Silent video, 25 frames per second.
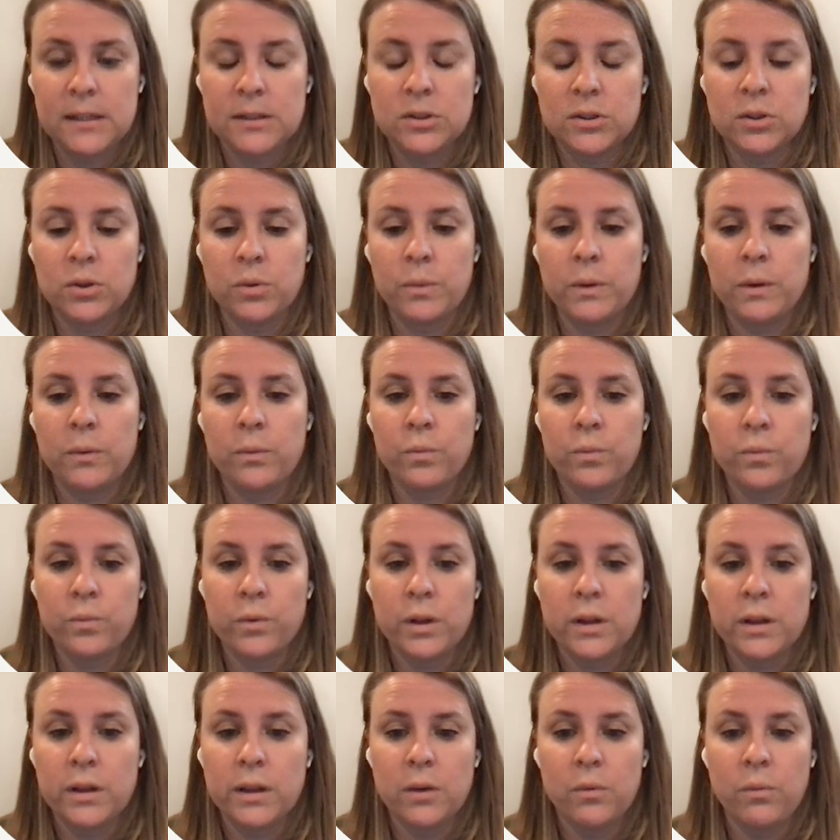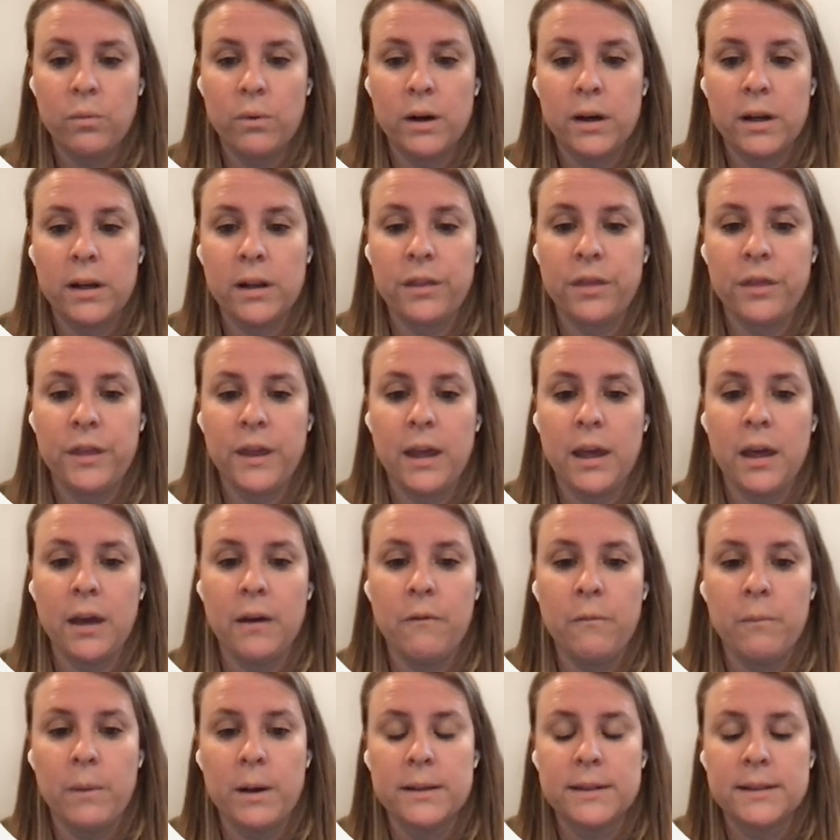So we really want to think
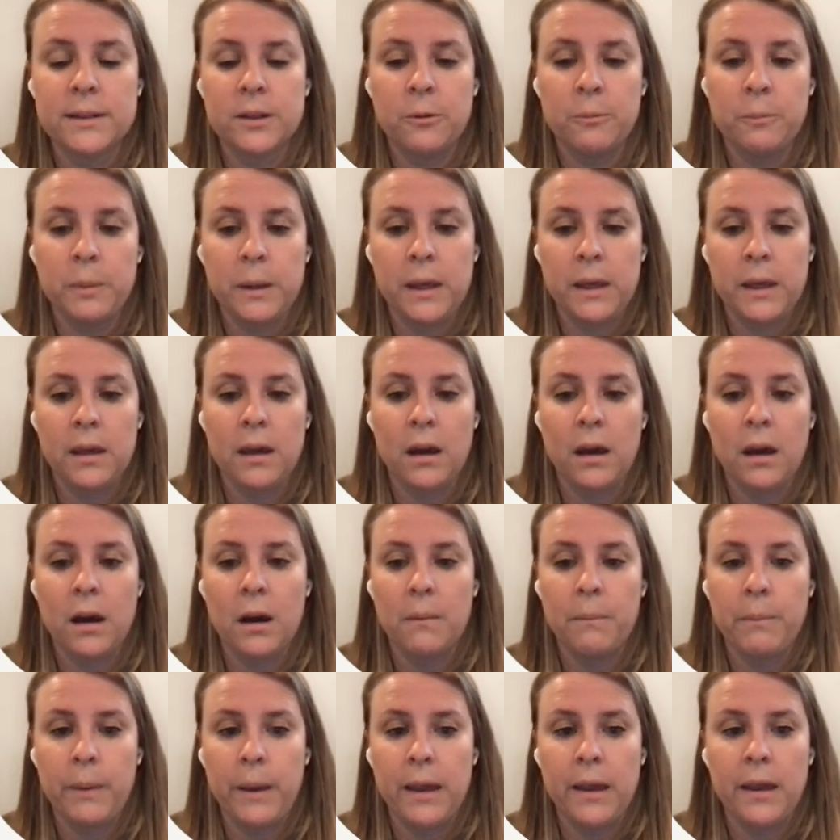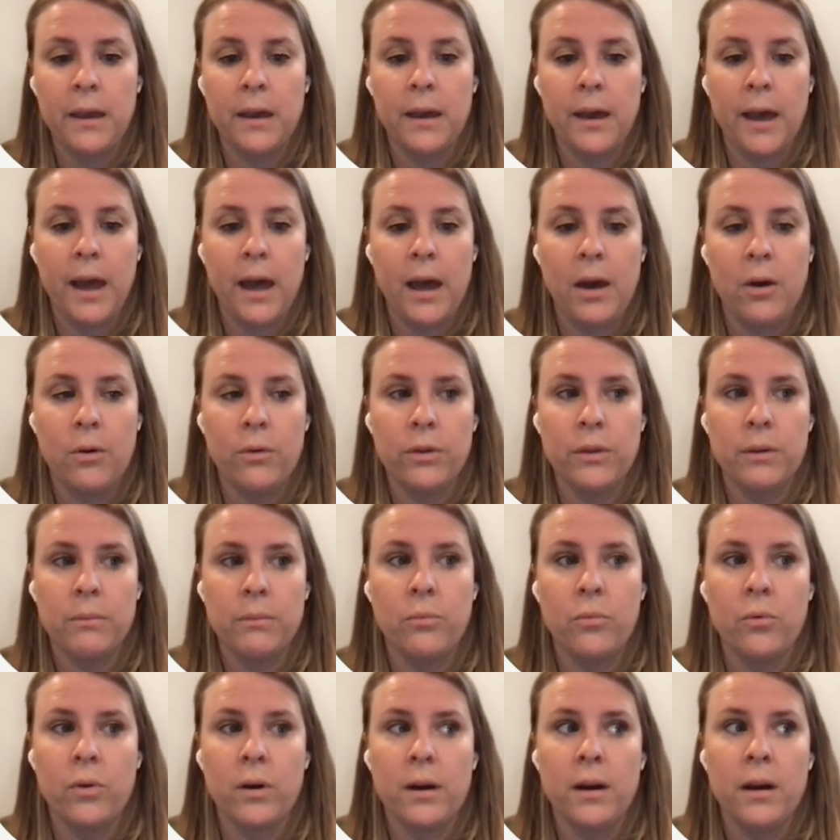of muscle being our bank account. The
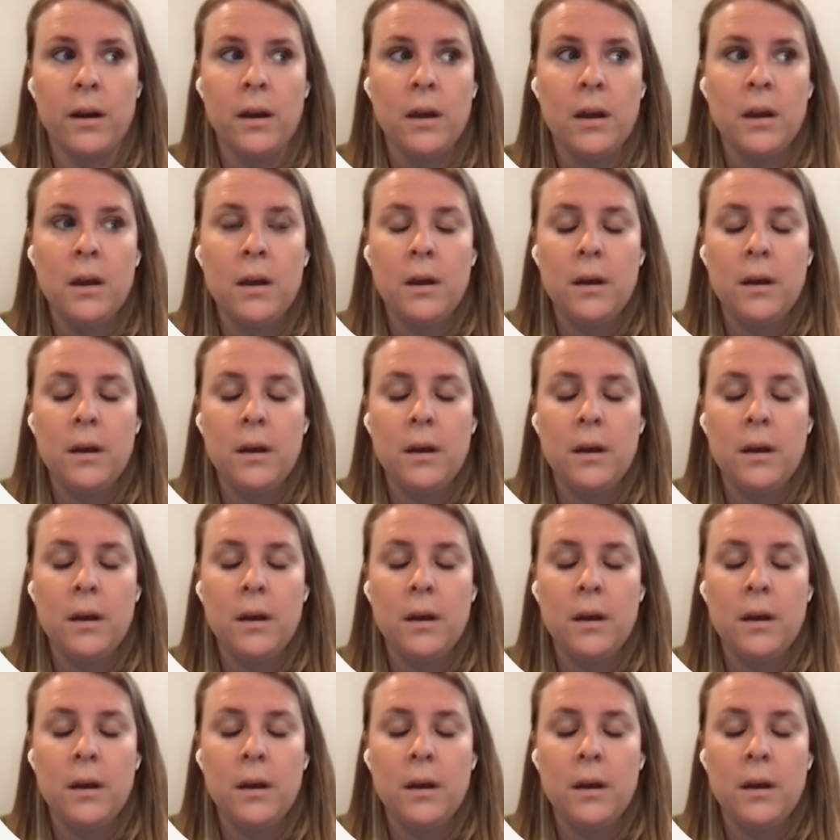more